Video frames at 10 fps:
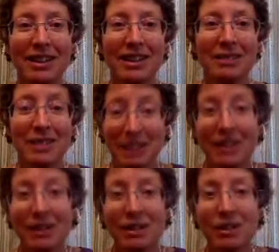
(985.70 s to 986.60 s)
it was
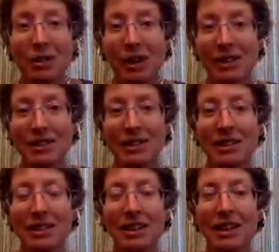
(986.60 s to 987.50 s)
clear to us.
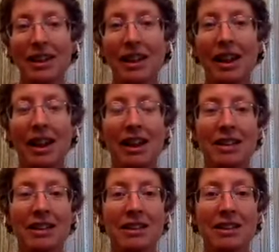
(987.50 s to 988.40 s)

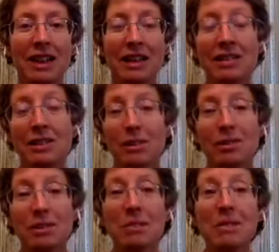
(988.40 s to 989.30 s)
And and so
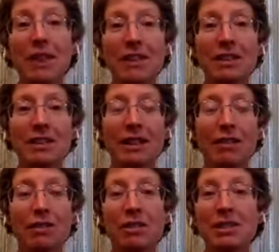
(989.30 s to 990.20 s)
some of that
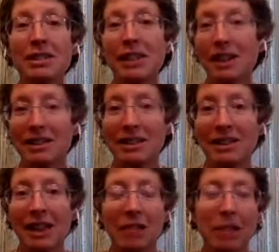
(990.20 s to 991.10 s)
stuff crystallized and
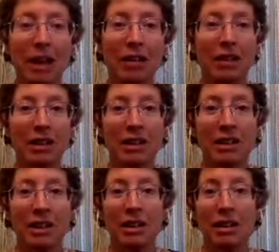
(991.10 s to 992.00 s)
came out in
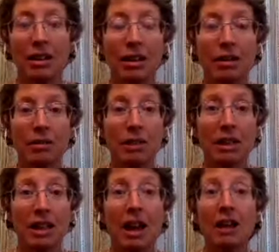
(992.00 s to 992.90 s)
in uh,
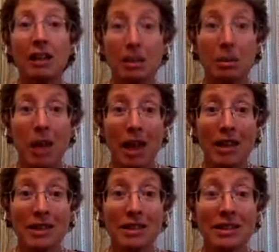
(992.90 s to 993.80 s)
really ugly
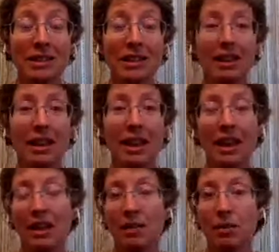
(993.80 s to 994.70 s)
ways
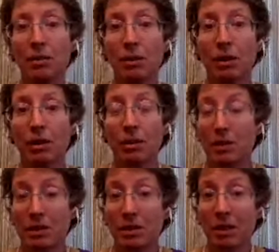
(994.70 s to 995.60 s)
and were
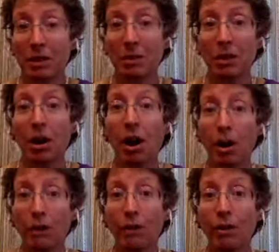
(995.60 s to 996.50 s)
was incredibly
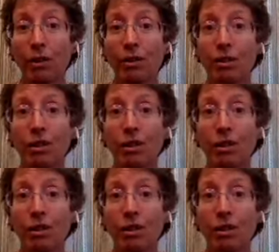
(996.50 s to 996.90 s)
harmful